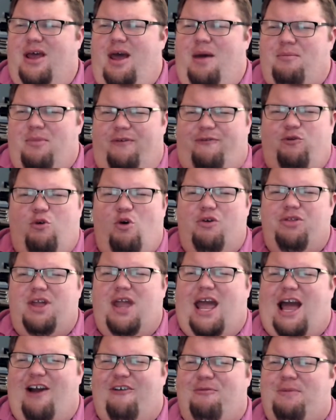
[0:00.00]
before the
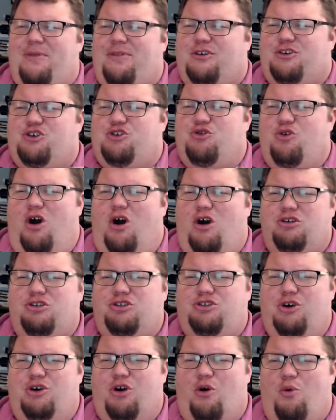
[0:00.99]
government, the strong
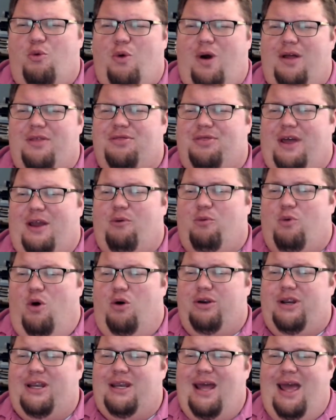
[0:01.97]
took what they
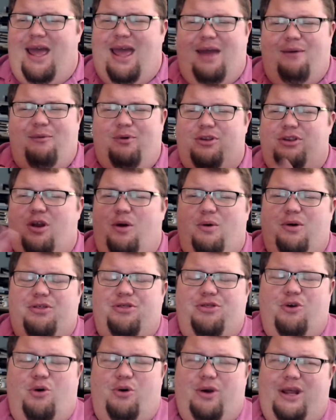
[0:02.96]
wanted with no
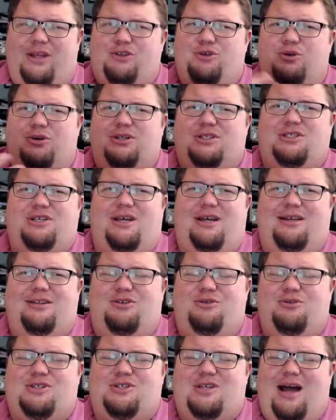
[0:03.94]
authority
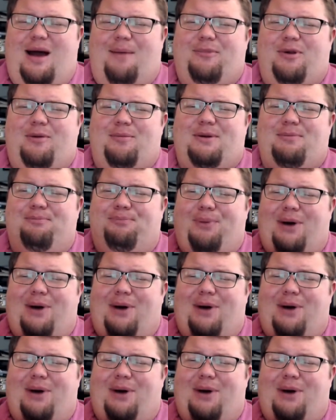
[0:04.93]
to stop them.